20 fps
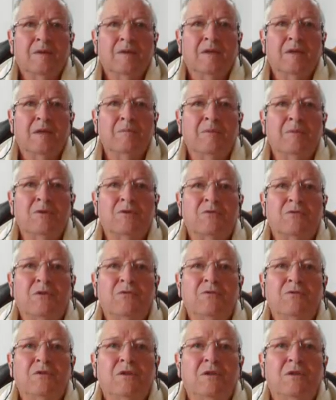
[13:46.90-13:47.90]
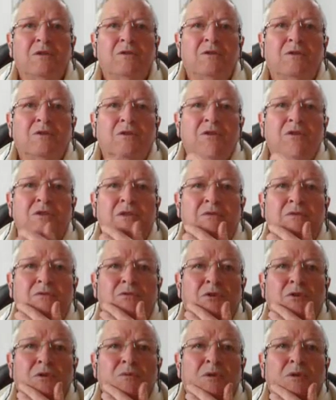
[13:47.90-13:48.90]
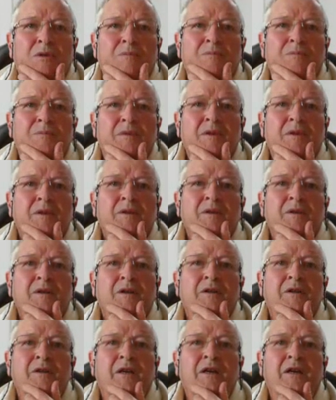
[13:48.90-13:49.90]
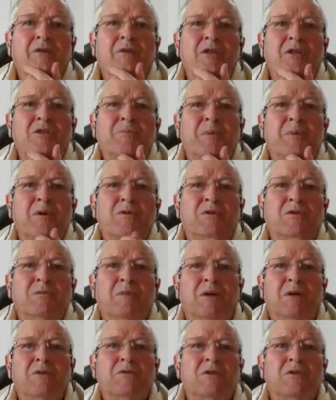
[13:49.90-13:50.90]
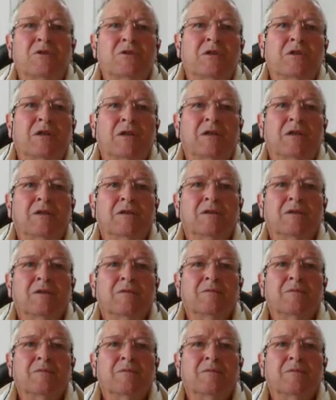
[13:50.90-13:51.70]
Numbers 15, 37, 41. And Yahweh spoke to Moses, saying,